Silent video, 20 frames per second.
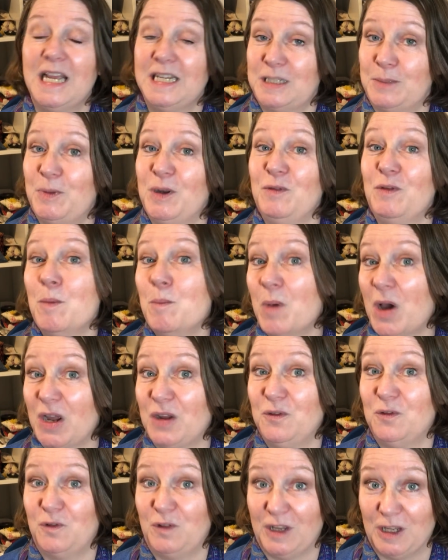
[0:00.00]
a bit of a
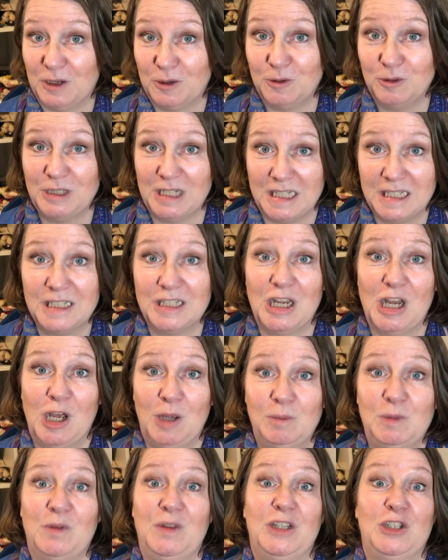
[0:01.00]
minefield in
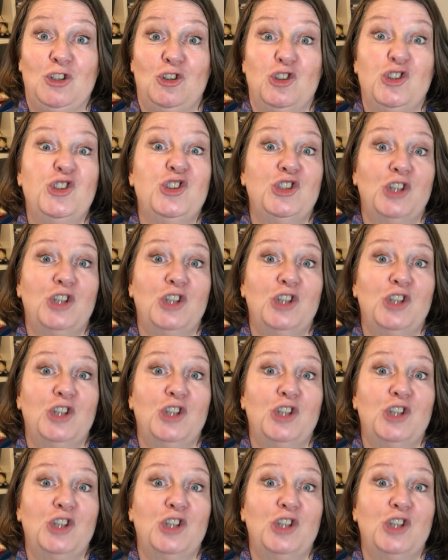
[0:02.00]
terms of there's just